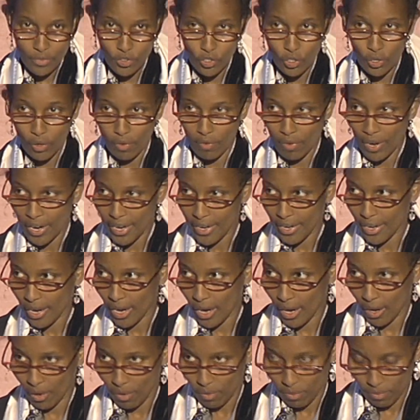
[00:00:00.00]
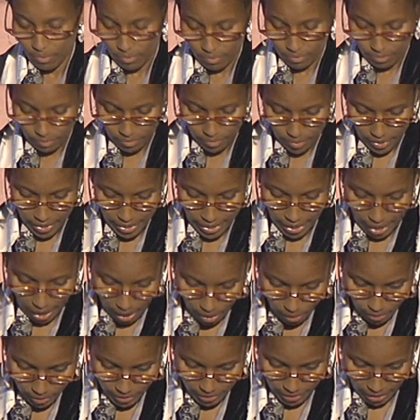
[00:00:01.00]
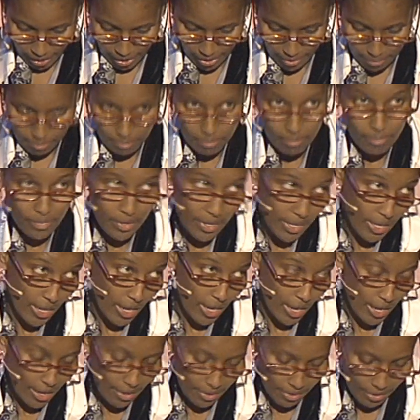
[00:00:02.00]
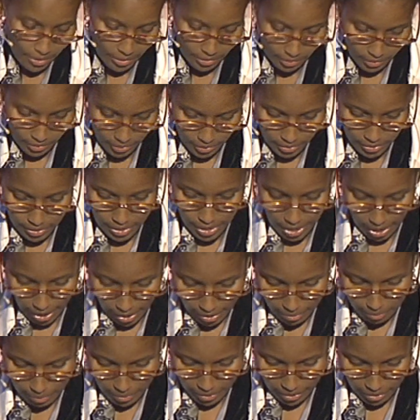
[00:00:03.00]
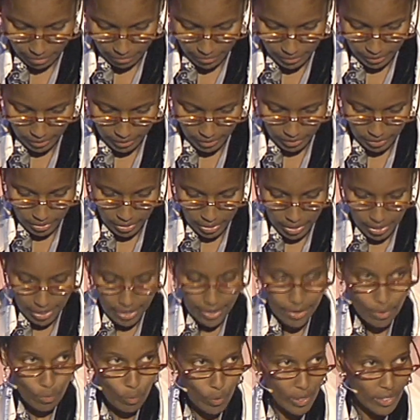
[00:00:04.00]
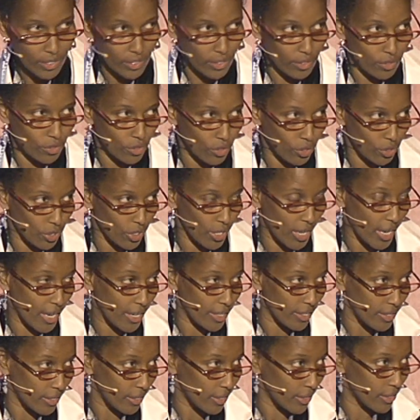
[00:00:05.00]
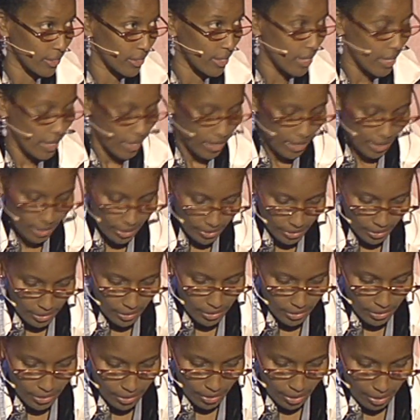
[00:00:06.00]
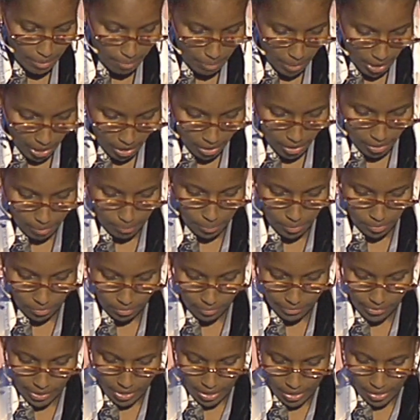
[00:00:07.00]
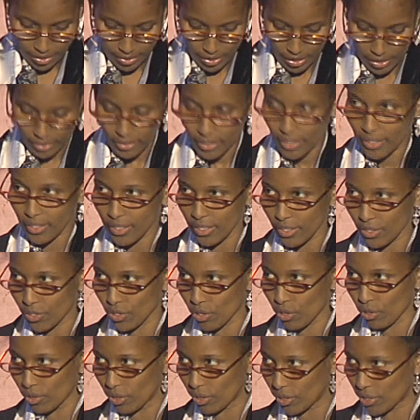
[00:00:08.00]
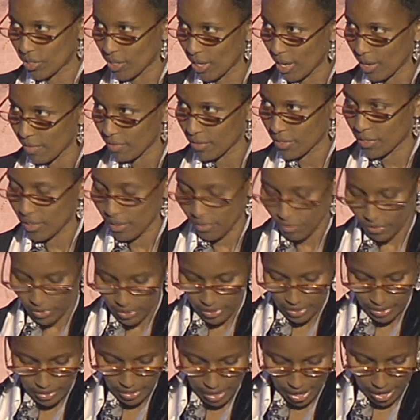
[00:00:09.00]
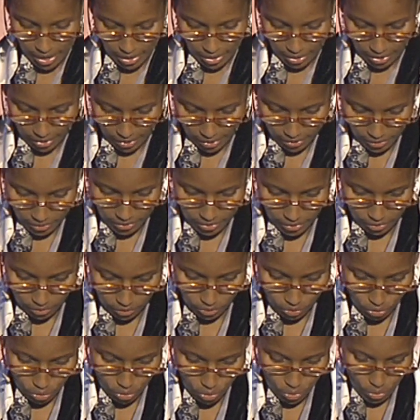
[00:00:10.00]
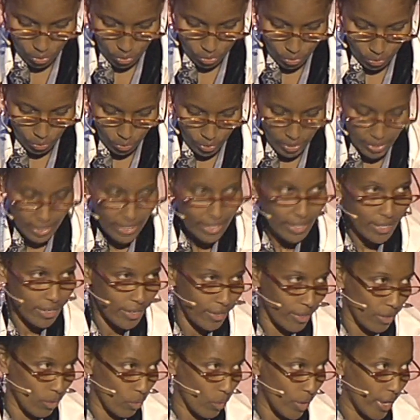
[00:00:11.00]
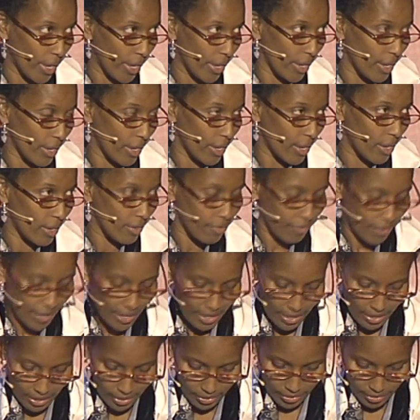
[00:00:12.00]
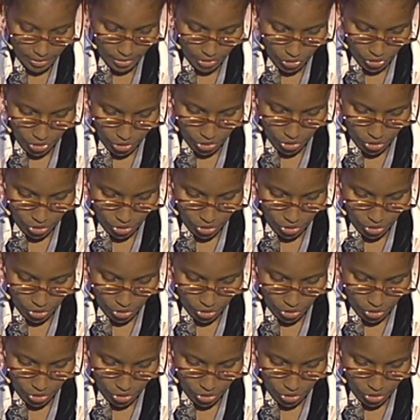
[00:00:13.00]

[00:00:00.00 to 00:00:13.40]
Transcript: So right now, in our time, dear atheists, dear unbelievers, in Western societies, it is remarkable that it is conservatives and Christians who lead the way in defending such